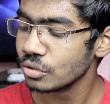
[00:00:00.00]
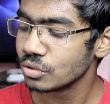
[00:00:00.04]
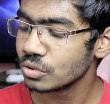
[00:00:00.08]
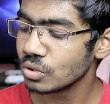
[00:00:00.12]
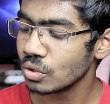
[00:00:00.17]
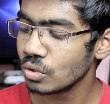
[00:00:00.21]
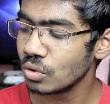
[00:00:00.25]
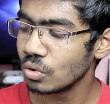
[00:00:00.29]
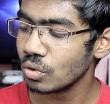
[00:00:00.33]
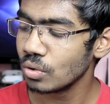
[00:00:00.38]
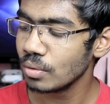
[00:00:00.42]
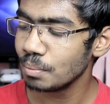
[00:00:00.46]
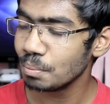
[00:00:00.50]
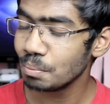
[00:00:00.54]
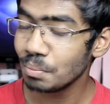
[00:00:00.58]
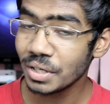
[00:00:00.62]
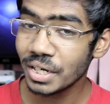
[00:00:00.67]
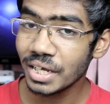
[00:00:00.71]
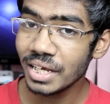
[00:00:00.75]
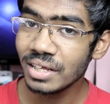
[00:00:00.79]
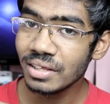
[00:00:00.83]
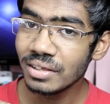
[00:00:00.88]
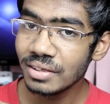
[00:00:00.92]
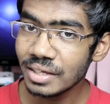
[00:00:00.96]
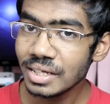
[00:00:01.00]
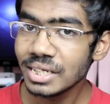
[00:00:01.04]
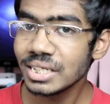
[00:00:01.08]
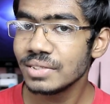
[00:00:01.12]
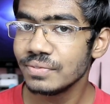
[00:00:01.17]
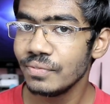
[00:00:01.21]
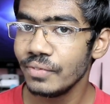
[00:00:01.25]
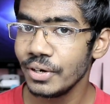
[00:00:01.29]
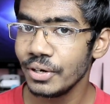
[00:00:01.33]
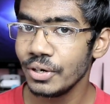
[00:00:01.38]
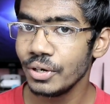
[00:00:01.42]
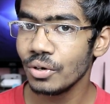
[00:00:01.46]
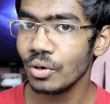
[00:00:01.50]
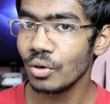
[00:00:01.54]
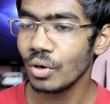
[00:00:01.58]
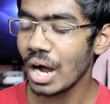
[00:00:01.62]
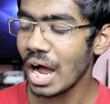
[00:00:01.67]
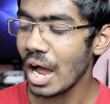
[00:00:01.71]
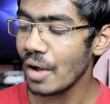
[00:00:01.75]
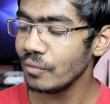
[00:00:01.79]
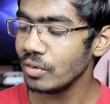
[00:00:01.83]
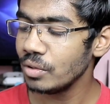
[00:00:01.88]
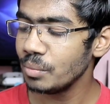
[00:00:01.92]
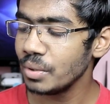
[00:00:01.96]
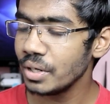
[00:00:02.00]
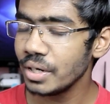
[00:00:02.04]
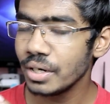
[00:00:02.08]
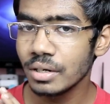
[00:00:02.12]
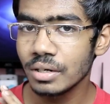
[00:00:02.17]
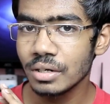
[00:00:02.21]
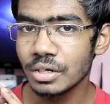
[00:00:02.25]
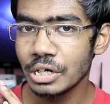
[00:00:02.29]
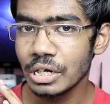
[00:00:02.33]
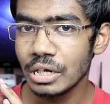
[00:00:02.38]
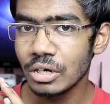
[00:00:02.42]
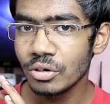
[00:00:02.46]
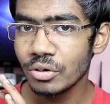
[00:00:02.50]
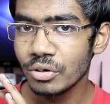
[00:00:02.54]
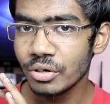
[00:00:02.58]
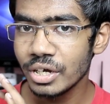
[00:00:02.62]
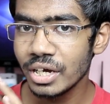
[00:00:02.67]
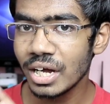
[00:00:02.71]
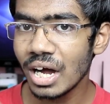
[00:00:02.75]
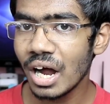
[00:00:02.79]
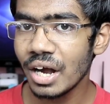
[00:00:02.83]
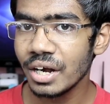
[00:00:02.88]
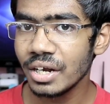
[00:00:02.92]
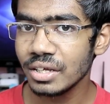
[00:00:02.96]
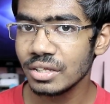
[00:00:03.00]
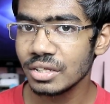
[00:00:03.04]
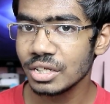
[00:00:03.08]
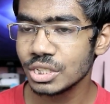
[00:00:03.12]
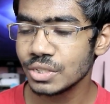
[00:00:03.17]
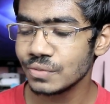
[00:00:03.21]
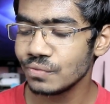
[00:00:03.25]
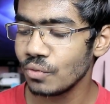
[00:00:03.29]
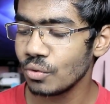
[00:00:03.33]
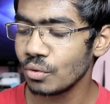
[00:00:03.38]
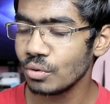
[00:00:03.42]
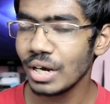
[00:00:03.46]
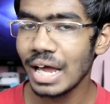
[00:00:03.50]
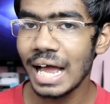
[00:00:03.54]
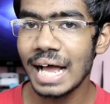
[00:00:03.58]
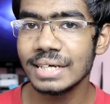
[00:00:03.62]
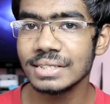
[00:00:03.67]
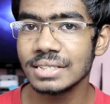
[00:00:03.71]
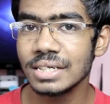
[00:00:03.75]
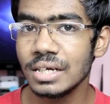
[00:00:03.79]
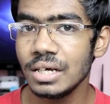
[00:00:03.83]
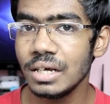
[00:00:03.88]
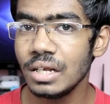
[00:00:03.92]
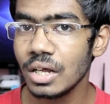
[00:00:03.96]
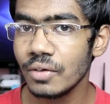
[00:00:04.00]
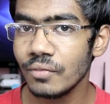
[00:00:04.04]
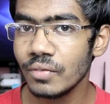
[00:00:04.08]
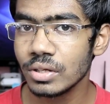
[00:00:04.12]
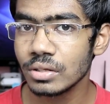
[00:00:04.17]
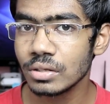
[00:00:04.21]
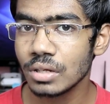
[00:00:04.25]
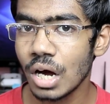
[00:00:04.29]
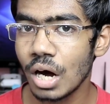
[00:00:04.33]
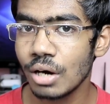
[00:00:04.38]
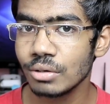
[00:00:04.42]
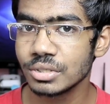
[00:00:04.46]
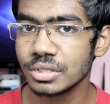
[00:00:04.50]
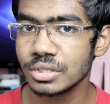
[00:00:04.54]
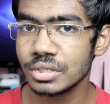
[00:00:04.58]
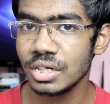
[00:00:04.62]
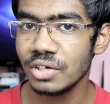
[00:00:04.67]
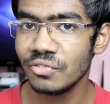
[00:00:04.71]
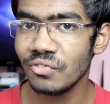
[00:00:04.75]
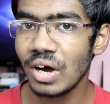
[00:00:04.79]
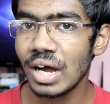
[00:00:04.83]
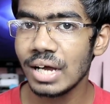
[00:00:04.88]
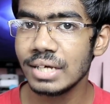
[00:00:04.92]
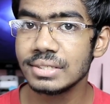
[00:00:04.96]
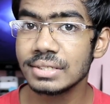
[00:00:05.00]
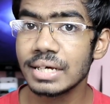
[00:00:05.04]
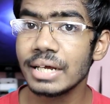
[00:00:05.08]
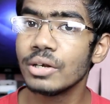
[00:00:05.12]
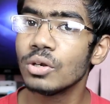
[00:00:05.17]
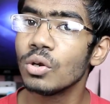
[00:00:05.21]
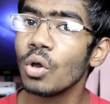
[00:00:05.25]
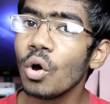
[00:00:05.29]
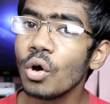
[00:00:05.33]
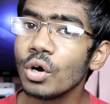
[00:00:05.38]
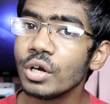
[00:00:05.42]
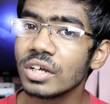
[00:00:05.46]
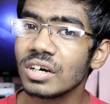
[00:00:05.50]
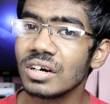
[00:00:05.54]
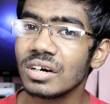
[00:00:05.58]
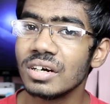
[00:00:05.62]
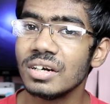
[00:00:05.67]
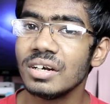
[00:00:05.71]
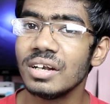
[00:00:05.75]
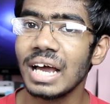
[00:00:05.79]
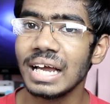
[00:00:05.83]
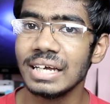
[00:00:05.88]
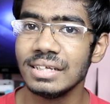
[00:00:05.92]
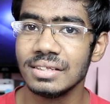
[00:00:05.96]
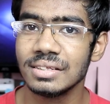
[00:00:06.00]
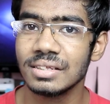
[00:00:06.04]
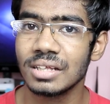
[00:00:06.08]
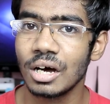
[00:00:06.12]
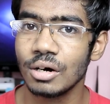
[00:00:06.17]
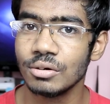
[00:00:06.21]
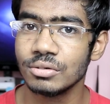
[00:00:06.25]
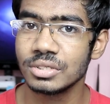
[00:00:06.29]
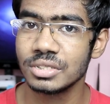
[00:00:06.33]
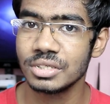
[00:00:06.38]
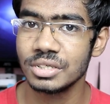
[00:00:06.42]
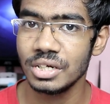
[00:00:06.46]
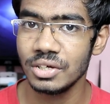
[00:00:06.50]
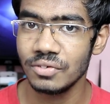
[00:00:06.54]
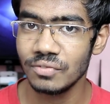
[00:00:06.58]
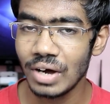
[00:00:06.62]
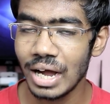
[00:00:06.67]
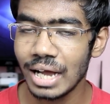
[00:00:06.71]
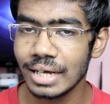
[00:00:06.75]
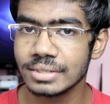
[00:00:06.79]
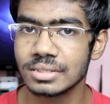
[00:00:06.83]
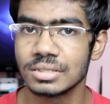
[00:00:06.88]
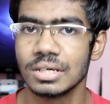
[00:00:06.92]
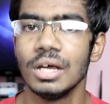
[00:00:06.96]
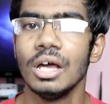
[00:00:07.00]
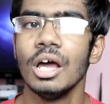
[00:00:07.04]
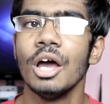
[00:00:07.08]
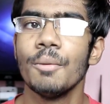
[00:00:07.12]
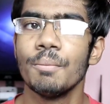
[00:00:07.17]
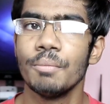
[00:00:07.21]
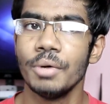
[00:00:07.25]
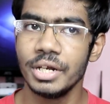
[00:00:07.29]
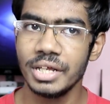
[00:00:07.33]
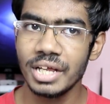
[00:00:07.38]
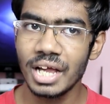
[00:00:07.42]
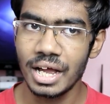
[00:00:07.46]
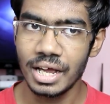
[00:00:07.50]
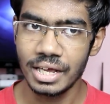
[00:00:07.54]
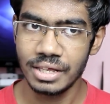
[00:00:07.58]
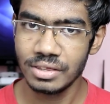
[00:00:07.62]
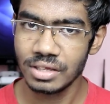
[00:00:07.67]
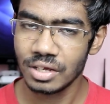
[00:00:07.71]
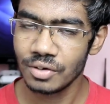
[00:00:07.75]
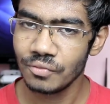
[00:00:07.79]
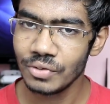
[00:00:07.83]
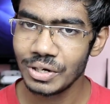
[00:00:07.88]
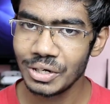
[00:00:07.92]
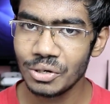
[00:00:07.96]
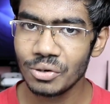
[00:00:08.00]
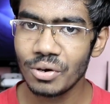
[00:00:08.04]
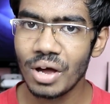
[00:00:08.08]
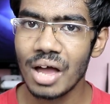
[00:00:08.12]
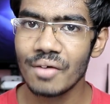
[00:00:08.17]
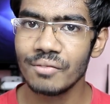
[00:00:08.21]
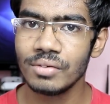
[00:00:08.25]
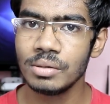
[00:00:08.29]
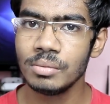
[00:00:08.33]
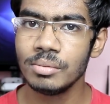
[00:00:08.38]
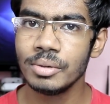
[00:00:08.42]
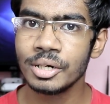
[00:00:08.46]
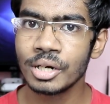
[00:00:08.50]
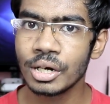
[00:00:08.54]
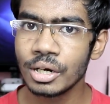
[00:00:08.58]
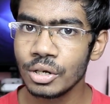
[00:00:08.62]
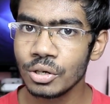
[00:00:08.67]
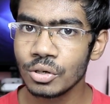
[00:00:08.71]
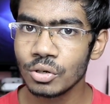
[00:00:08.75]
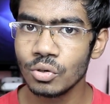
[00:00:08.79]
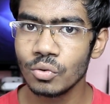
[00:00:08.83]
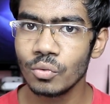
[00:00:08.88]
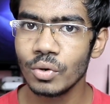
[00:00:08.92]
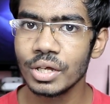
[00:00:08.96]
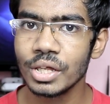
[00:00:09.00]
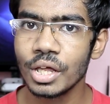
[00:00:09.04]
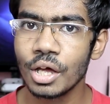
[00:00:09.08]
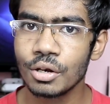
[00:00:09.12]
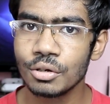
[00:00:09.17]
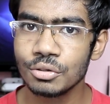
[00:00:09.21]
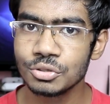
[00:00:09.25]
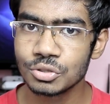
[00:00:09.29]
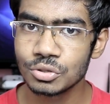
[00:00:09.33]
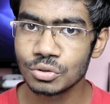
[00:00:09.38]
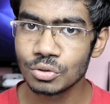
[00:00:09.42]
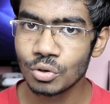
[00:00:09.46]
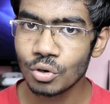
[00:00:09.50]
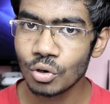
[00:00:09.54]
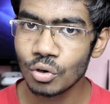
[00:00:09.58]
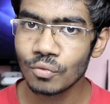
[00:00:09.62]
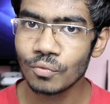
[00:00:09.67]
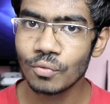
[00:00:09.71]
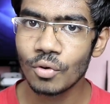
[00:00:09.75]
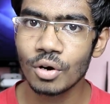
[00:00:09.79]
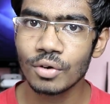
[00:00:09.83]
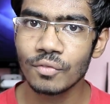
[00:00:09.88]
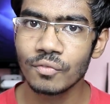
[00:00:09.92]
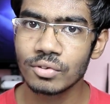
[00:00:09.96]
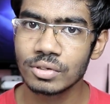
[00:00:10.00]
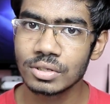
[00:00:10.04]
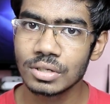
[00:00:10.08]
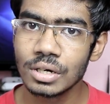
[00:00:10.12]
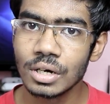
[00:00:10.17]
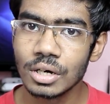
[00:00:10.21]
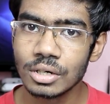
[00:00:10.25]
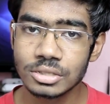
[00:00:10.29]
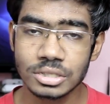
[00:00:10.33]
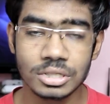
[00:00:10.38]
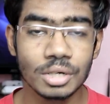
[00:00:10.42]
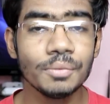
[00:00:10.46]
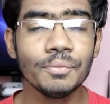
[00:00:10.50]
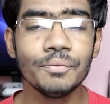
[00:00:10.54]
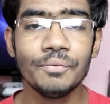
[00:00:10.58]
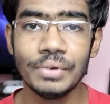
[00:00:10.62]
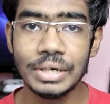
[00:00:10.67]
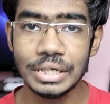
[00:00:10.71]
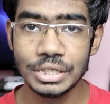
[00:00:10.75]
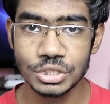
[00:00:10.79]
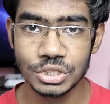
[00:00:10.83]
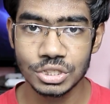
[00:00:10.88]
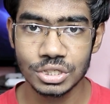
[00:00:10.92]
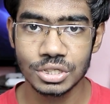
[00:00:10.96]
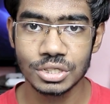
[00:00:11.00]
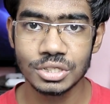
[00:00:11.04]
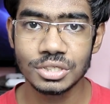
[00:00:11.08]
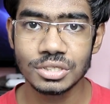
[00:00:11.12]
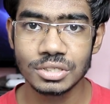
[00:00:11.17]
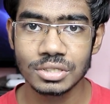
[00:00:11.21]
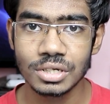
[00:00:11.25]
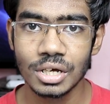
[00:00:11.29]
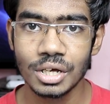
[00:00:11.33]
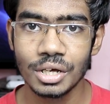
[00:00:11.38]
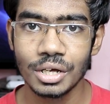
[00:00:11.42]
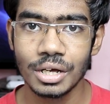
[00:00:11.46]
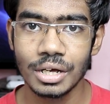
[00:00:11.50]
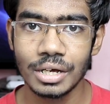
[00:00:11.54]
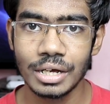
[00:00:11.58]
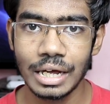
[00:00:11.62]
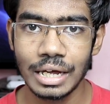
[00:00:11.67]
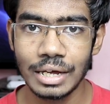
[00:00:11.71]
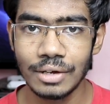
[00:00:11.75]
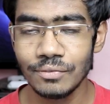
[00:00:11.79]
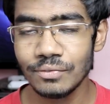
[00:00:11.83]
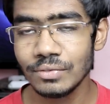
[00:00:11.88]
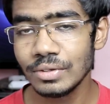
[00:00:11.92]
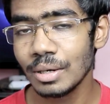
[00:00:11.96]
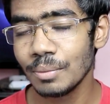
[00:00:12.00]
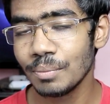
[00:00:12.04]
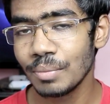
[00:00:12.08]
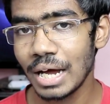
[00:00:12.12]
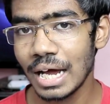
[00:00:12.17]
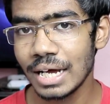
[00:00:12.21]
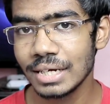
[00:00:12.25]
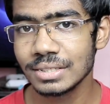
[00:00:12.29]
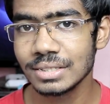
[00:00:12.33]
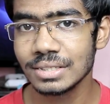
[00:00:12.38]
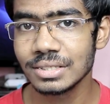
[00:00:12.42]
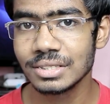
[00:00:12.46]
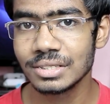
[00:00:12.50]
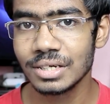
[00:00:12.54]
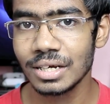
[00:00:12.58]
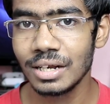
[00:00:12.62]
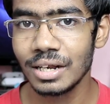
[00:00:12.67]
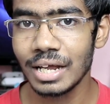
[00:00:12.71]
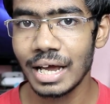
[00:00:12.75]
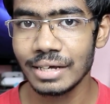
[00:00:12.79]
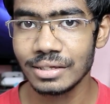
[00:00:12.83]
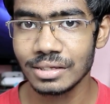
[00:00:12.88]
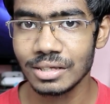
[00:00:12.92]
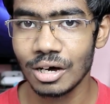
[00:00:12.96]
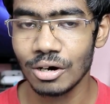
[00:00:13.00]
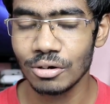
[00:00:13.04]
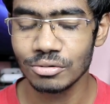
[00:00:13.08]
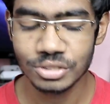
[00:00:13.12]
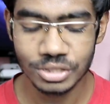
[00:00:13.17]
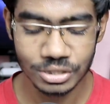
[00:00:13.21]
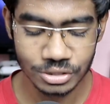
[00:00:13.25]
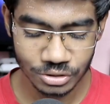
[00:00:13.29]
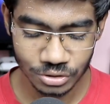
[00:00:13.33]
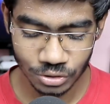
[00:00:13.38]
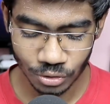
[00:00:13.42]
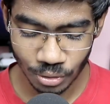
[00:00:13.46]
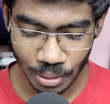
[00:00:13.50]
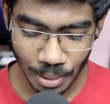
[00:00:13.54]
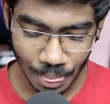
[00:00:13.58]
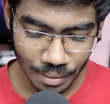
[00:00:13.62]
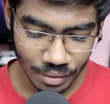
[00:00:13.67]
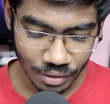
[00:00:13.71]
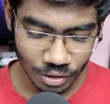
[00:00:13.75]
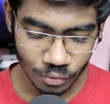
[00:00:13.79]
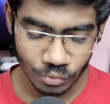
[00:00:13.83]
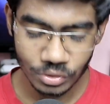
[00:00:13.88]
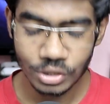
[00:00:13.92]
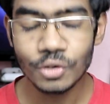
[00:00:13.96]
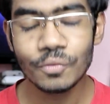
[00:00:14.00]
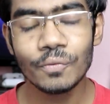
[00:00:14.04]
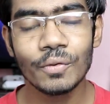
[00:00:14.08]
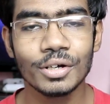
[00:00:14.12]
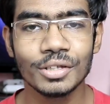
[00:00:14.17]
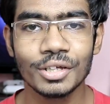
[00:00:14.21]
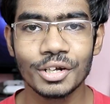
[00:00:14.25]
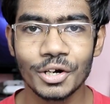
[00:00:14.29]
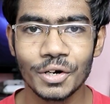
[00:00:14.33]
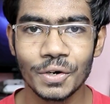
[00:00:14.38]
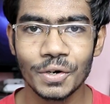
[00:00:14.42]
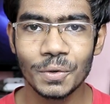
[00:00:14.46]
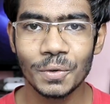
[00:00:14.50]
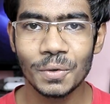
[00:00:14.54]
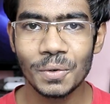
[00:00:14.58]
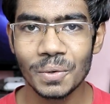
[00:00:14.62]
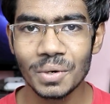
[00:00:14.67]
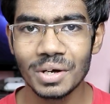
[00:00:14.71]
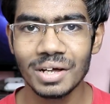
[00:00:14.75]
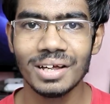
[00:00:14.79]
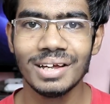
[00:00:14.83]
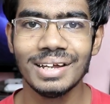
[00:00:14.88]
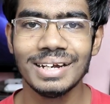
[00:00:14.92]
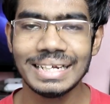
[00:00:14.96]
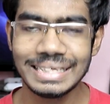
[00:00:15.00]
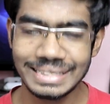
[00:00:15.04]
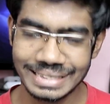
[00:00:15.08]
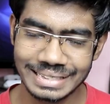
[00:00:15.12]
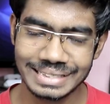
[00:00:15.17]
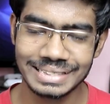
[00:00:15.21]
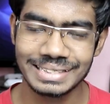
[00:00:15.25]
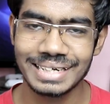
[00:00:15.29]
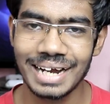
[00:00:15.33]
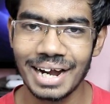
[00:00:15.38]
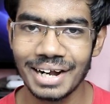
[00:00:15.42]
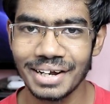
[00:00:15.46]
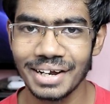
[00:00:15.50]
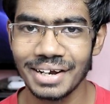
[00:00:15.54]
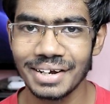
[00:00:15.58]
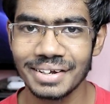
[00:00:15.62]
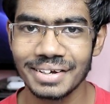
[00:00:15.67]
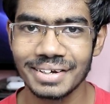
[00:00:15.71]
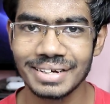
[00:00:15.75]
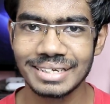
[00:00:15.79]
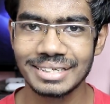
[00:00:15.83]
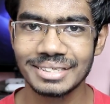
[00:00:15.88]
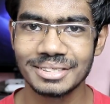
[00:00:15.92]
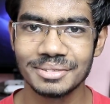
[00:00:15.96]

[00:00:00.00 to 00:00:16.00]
So, but in this video I will be regarding this phone as a 11,000 device and not a 9,000 device. But yeah, in the video I will be telling you whether you should go for some features if the price is still 9,000. So without further ado, let's get started.